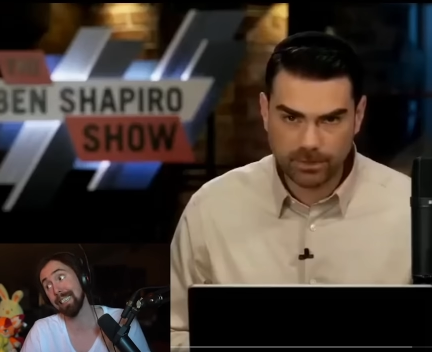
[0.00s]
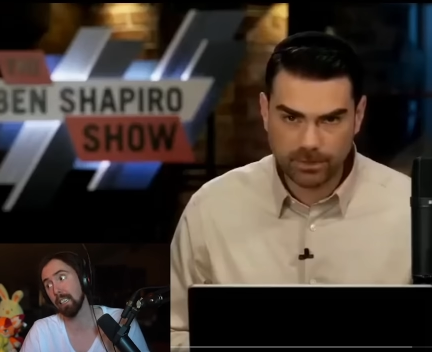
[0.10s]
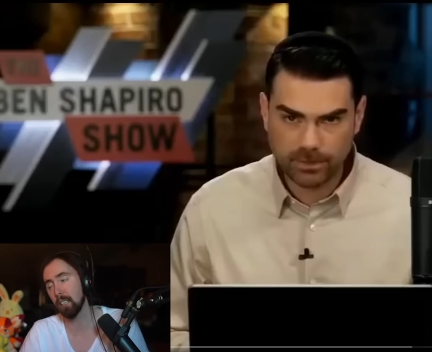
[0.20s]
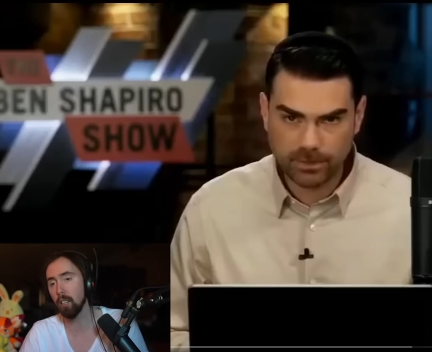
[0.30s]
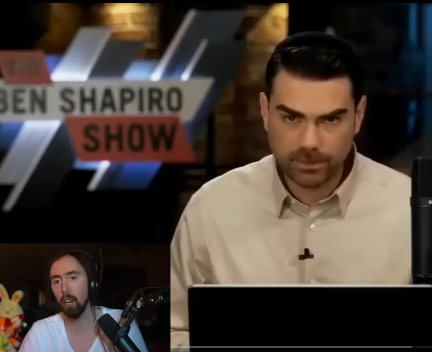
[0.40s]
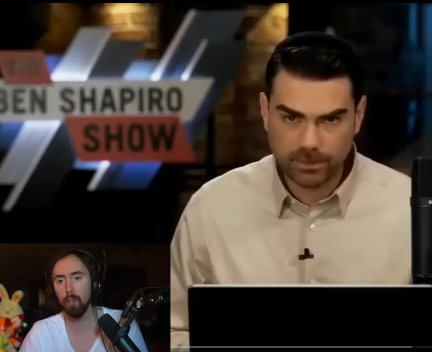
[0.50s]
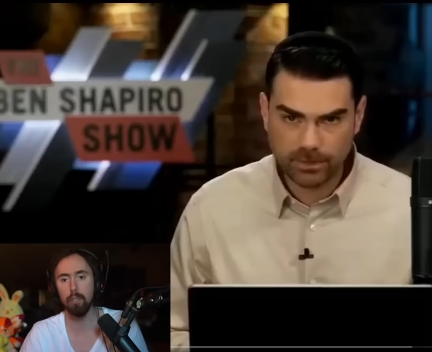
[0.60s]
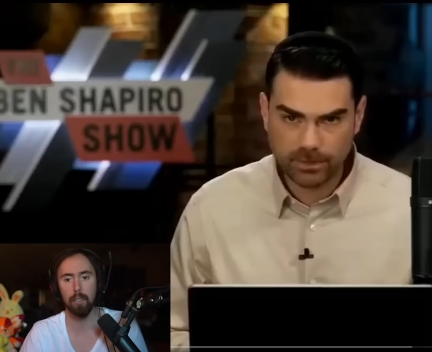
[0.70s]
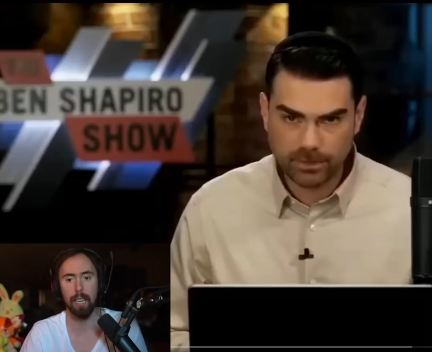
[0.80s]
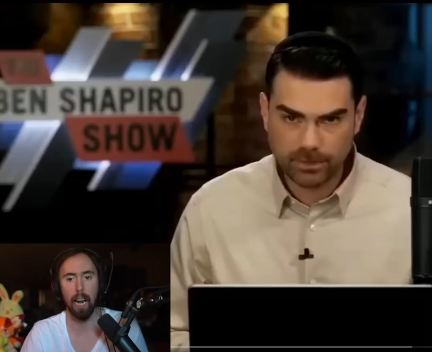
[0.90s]
Speaker 1: you know,
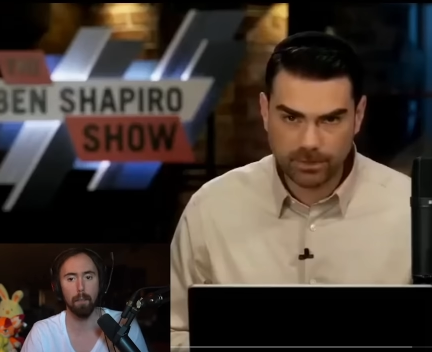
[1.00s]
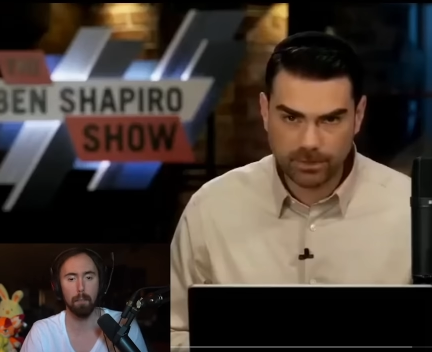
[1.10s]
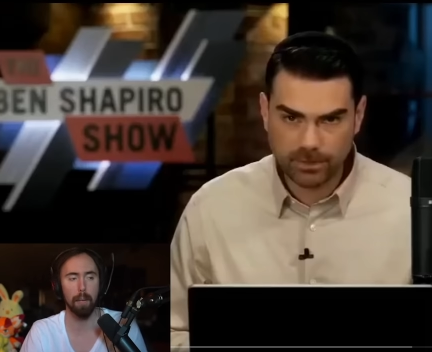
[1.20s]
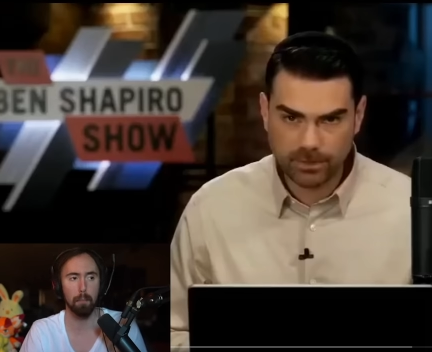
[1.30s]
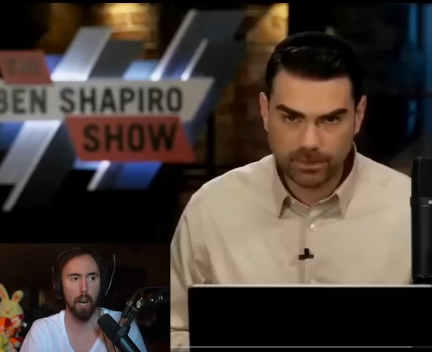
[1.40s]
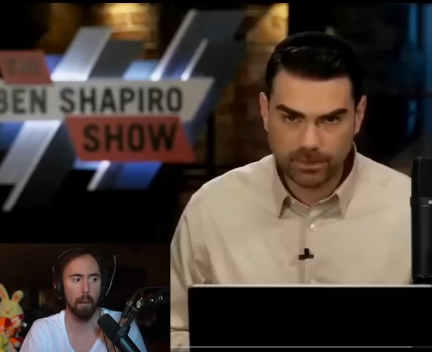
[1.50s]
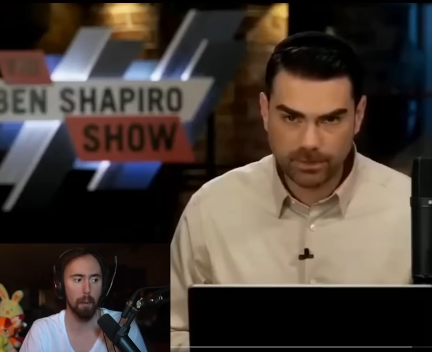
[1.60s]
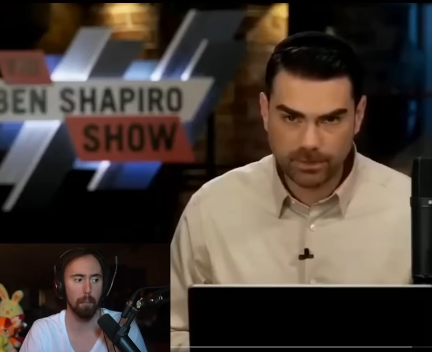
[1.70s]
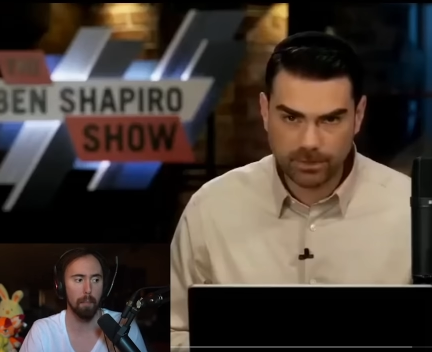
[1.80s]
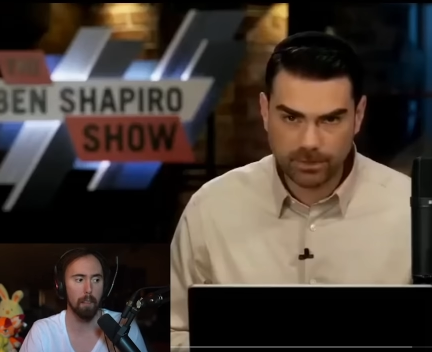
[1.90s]
you're going to have a big
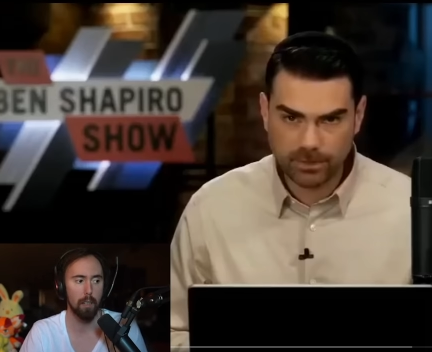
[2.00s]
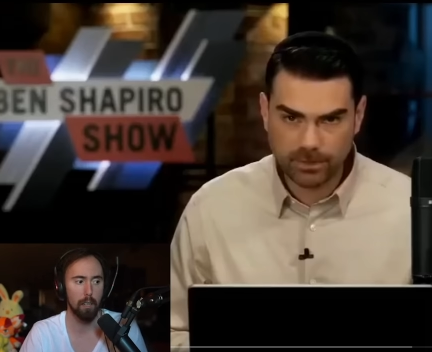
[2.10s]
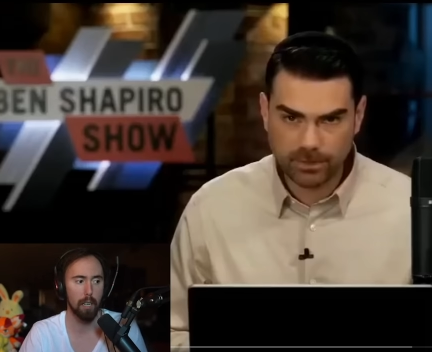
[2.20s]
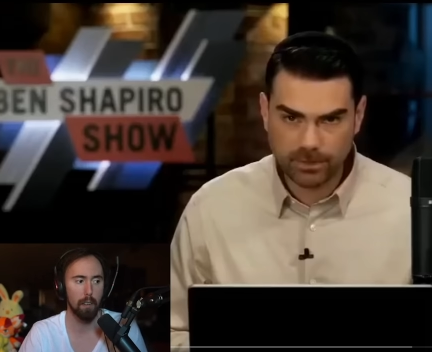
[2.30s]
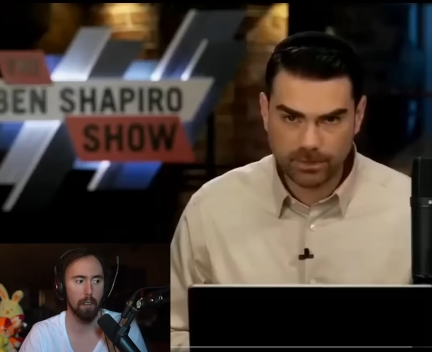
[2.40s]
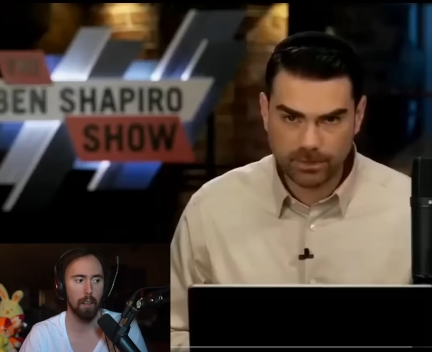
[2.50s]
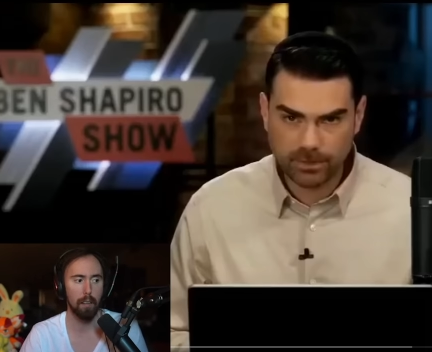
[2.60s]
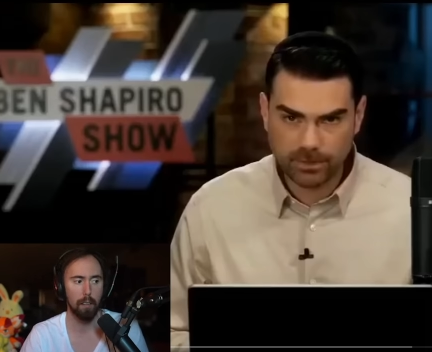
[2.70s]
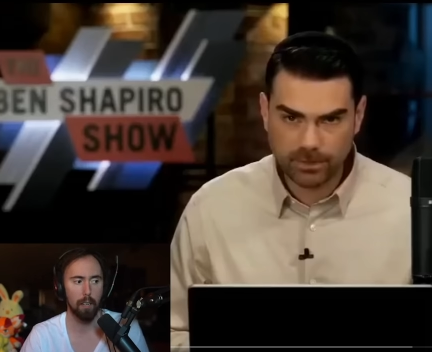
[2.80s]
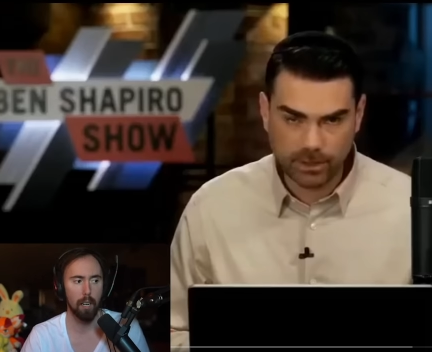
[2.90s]
problem.
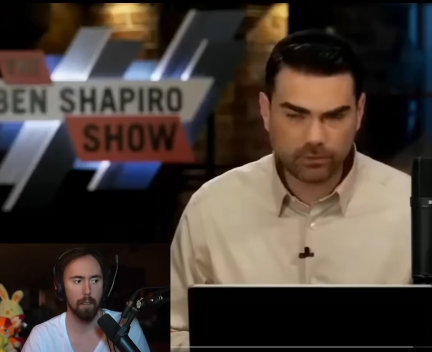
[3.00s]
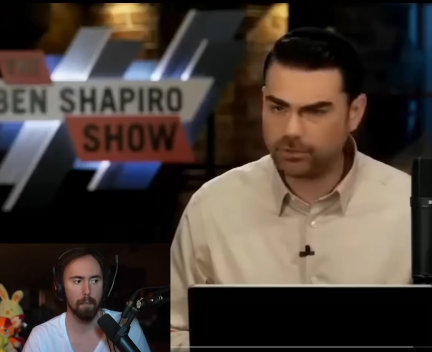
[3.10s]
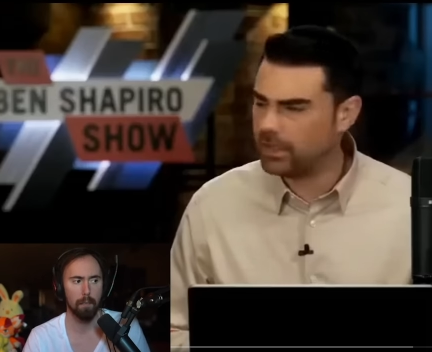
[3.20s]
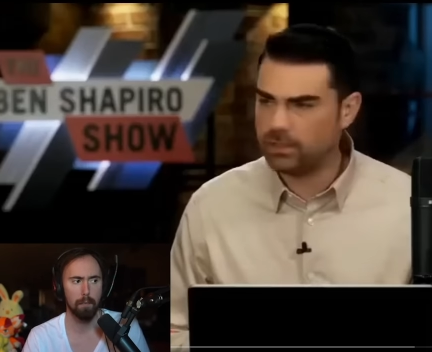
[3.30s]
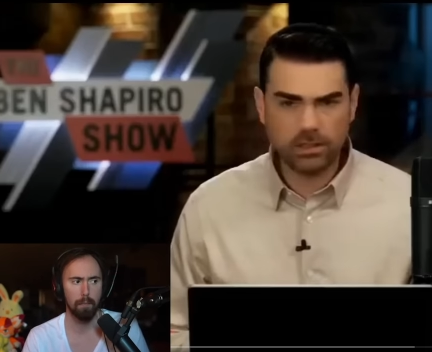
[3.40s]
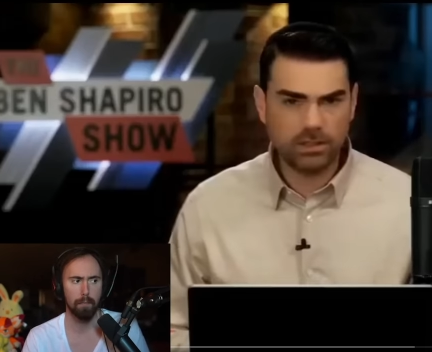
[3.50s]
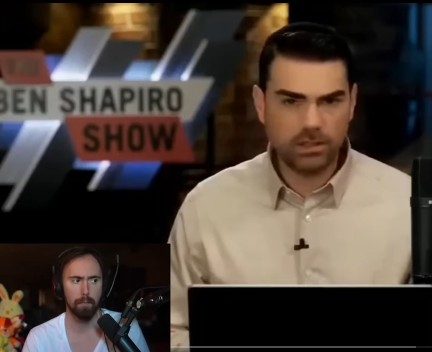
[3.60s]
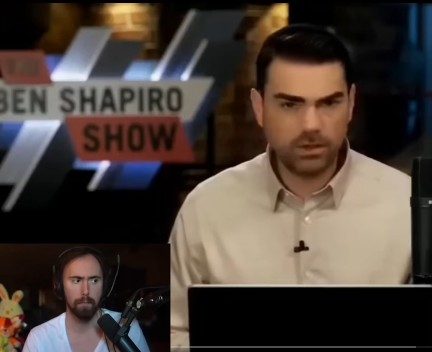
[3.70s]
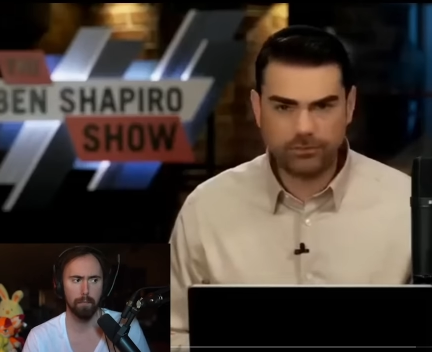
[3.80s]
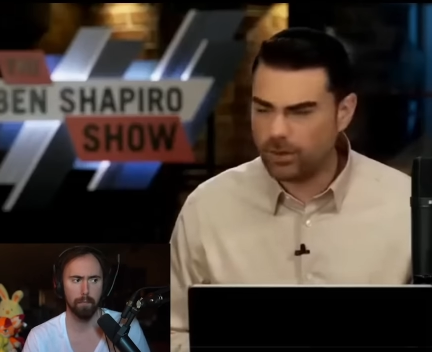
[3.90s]
Speaker 2: The notion that
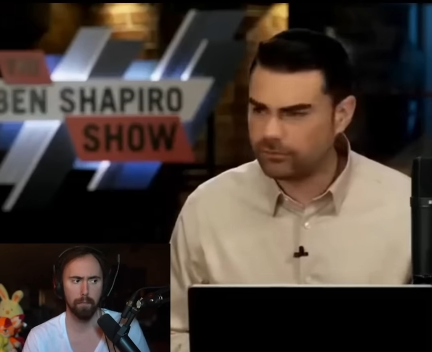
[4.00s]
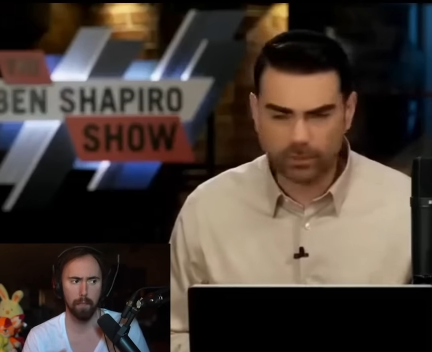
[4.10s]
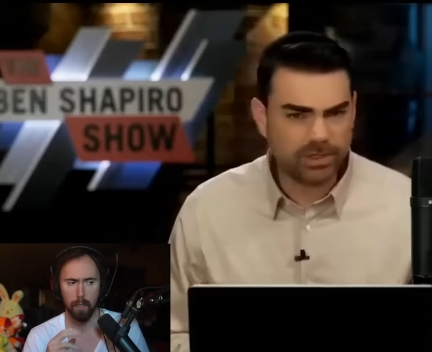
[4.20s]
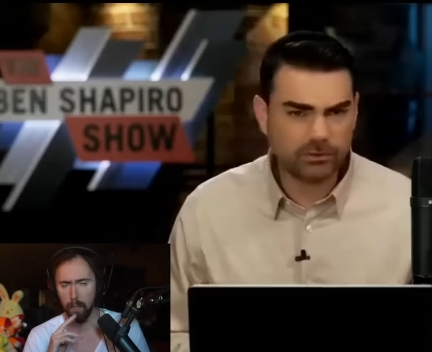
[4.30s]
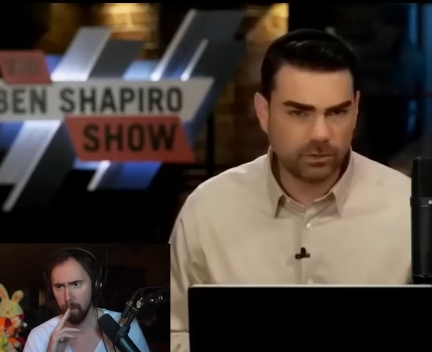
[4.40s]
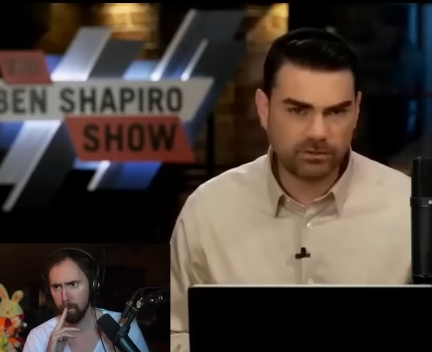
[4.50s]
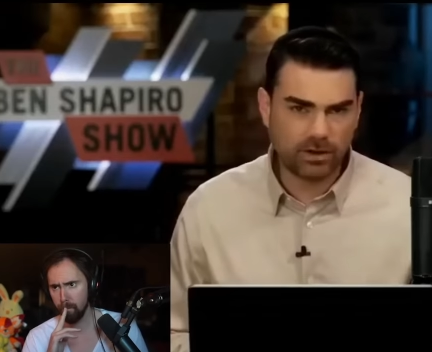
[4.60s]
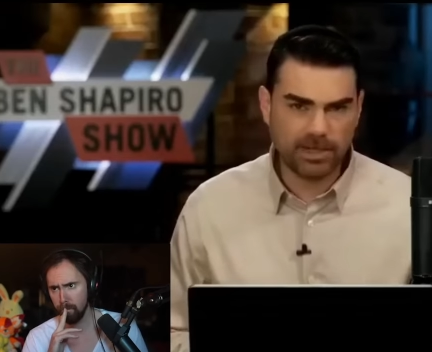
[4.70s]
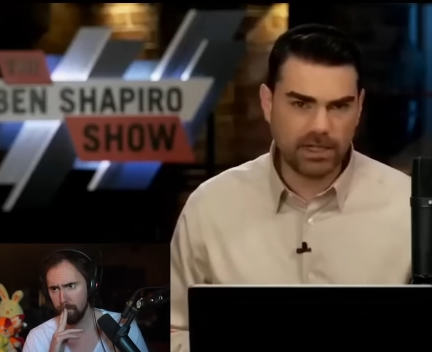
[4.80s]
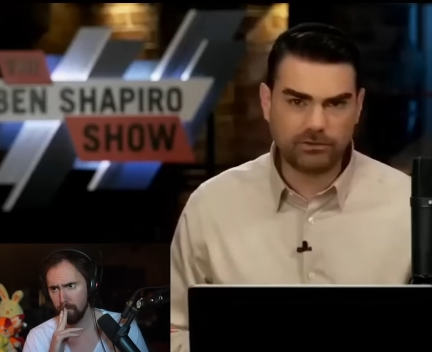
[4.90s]
if you have to raise the
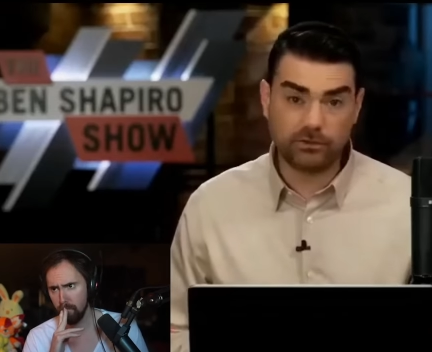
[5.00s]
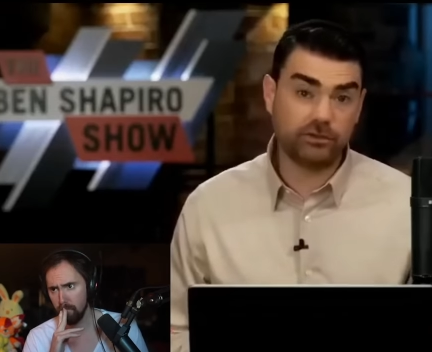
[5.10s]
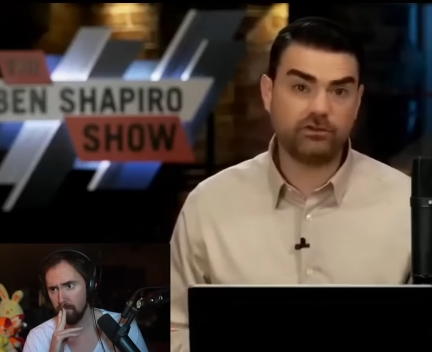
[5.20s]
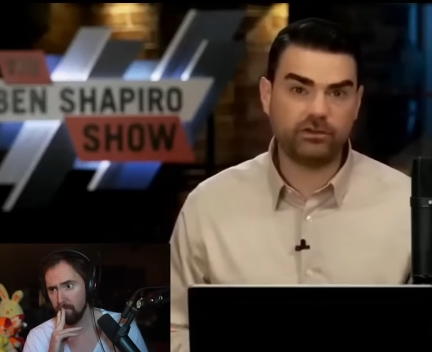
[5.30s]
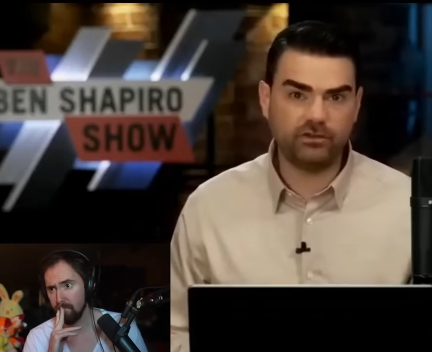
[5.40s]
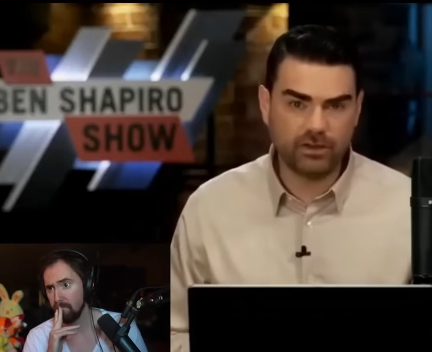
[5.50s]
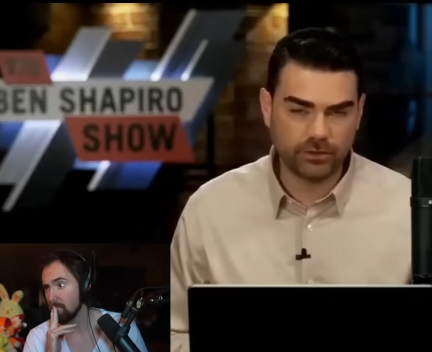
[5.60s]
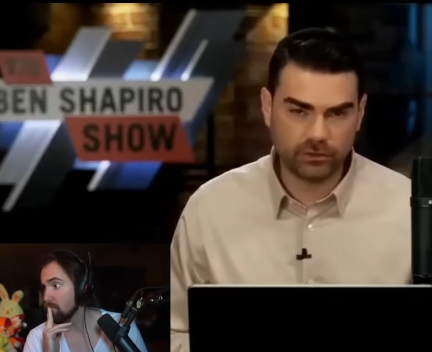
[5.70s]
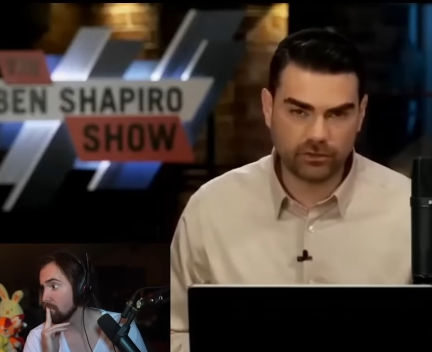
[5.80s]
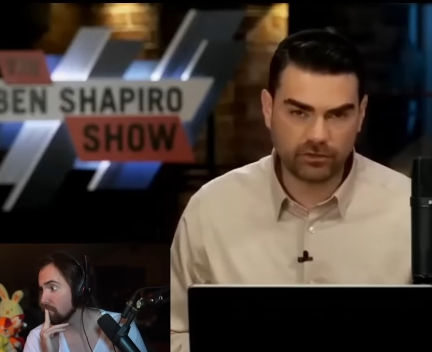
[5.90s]
retirement age to sixty-seven or